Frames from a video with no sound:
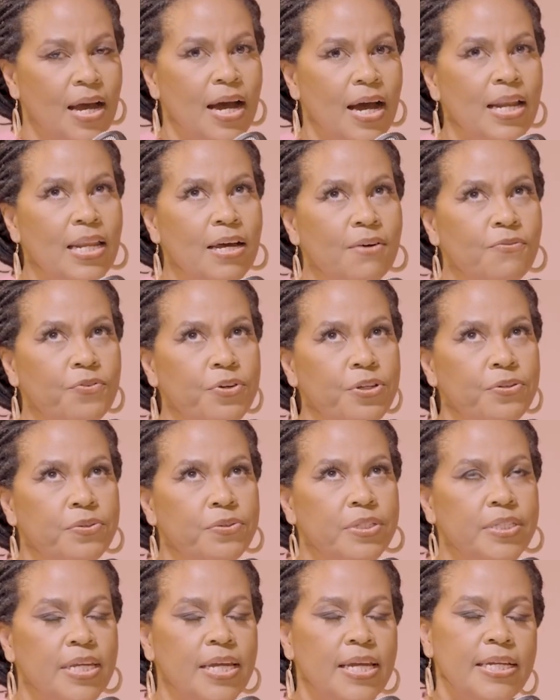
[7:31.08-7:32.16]
I love when you
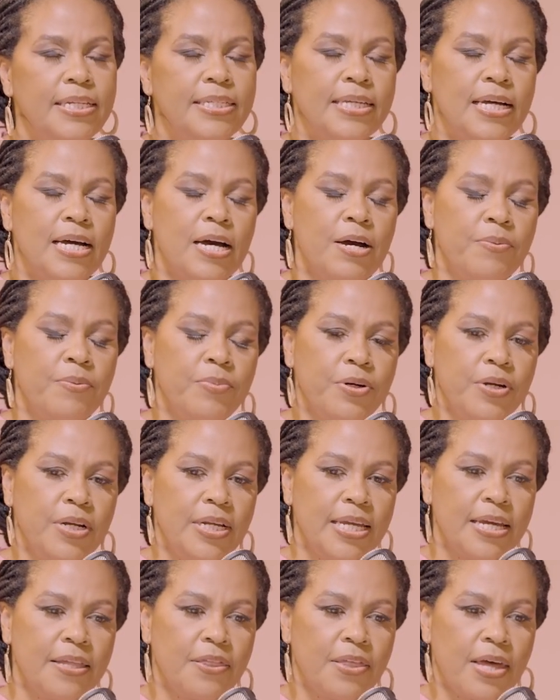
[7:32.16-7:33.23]
said
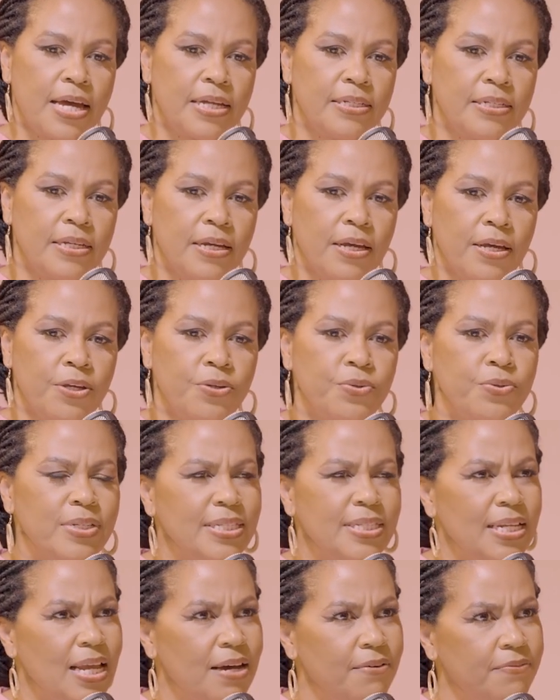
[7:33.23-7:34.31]
earlier that you
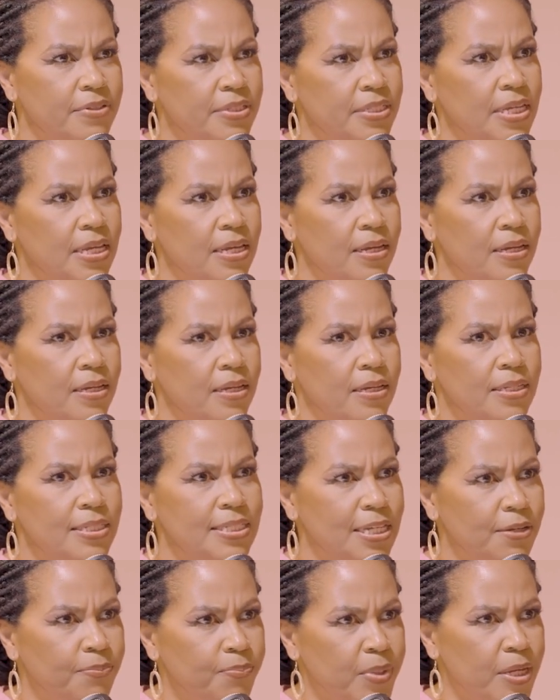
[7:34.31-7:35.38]
just love seeing
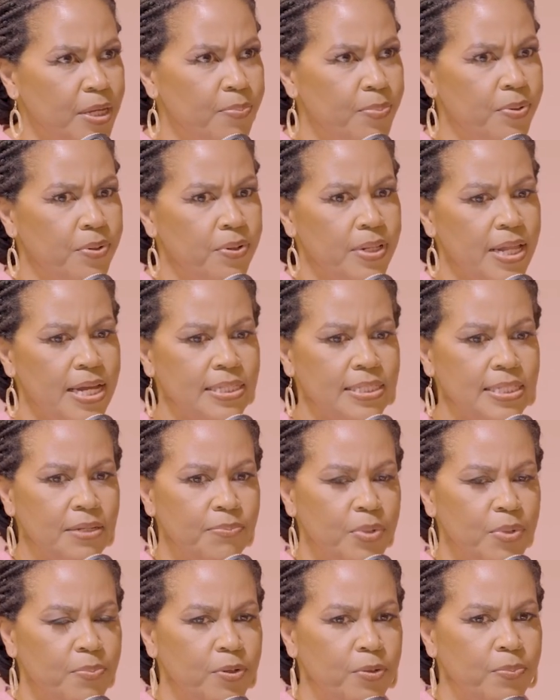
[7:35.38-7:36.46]
people and seeing
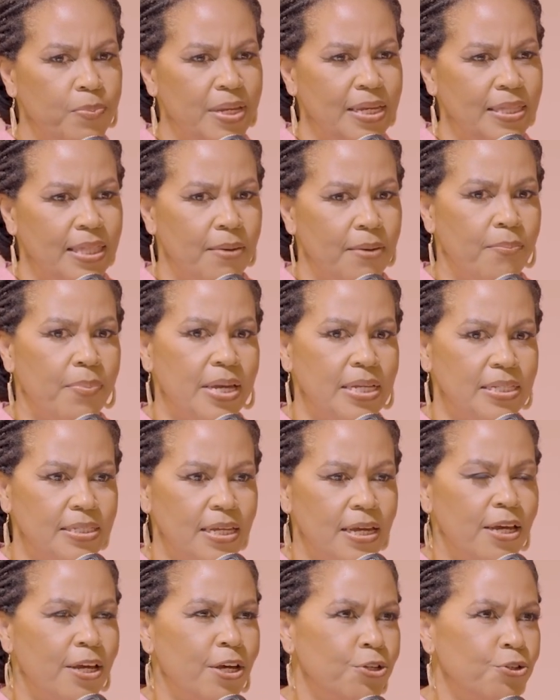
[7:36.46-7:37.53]
people being their best.
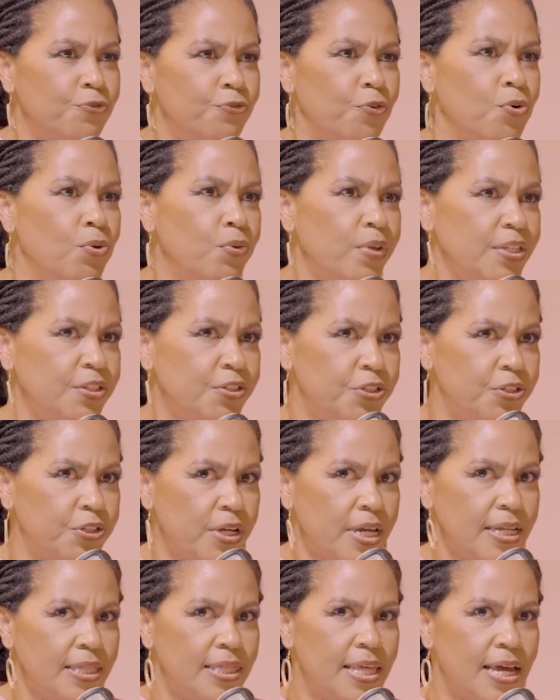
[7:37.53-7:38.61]
You've always
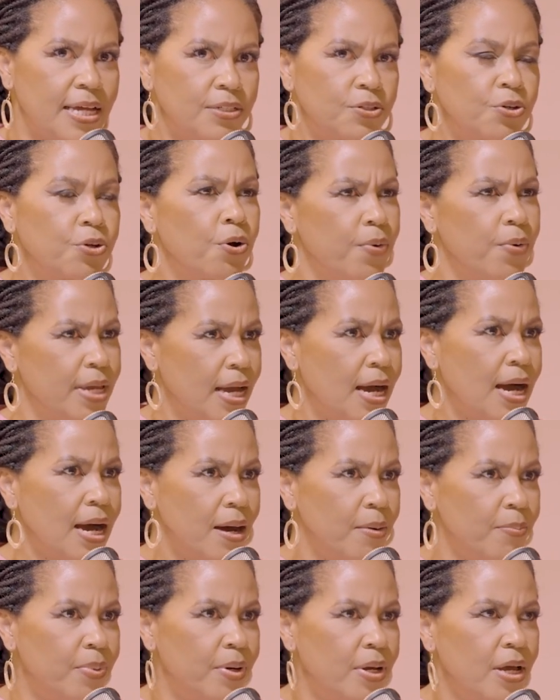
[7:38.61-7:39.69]
shared that growing
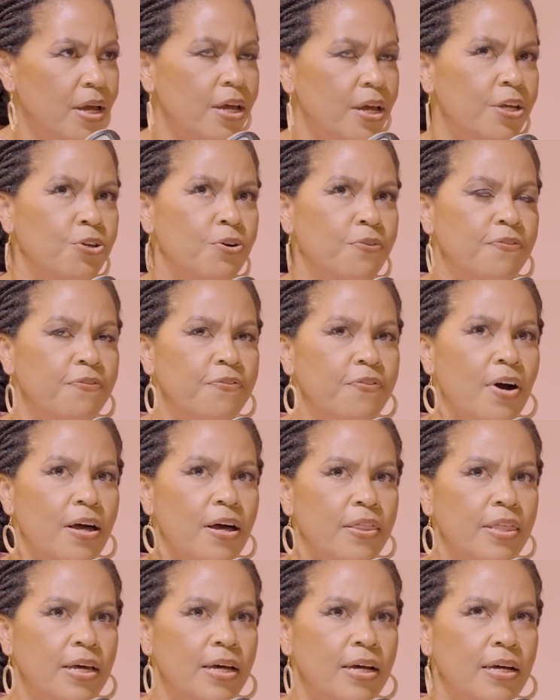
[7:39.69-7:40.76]
up, your
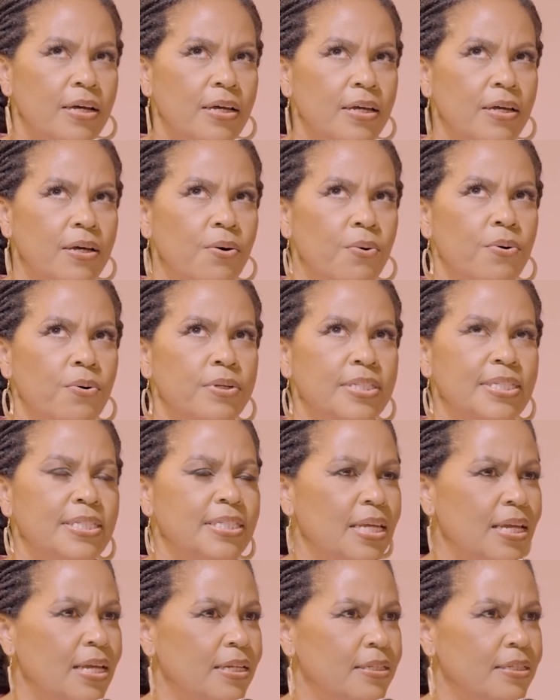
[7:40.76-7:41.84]
father
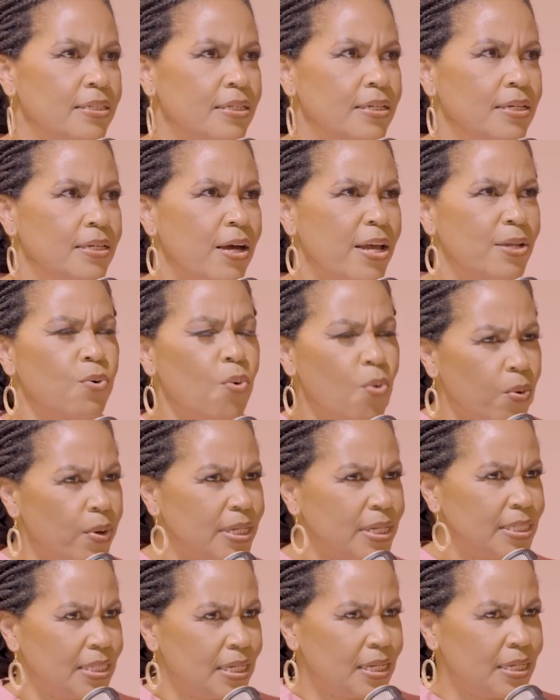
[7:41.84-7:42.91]
said and
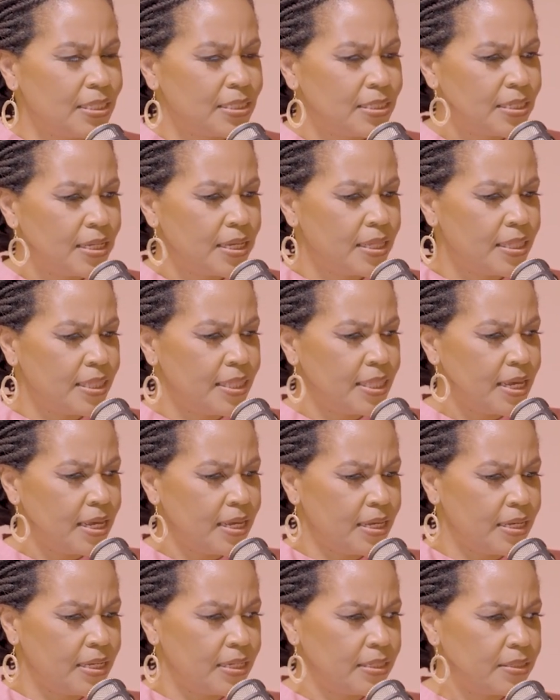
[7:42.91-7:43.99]
always says, there
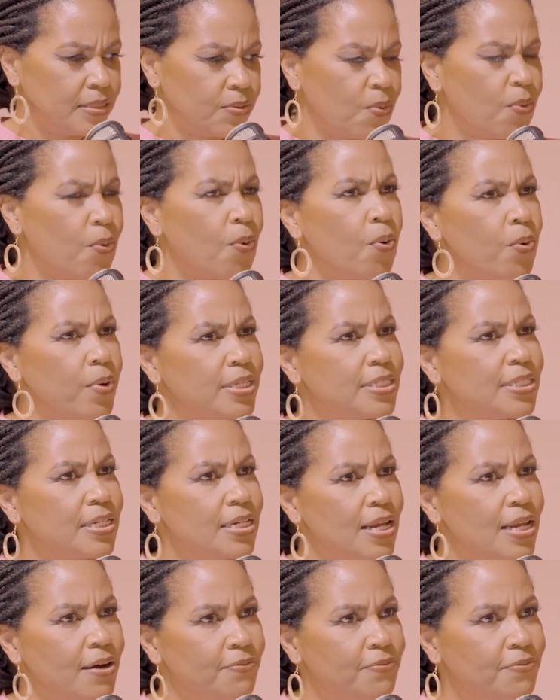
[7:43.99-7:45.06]
is always
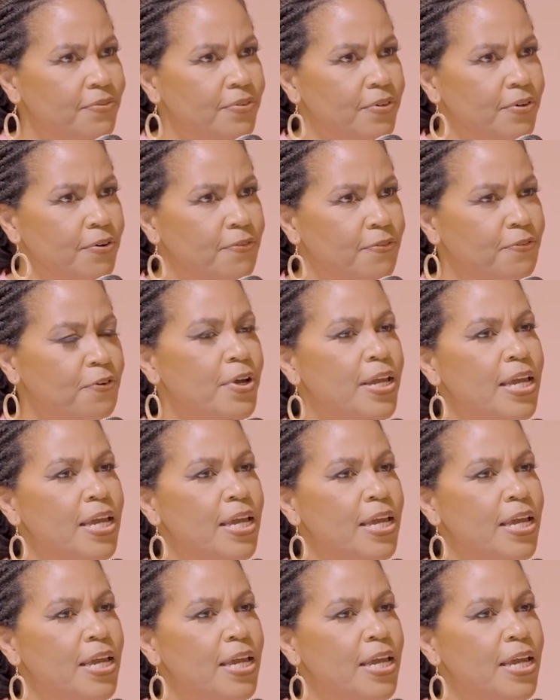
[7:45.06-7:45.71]
enough for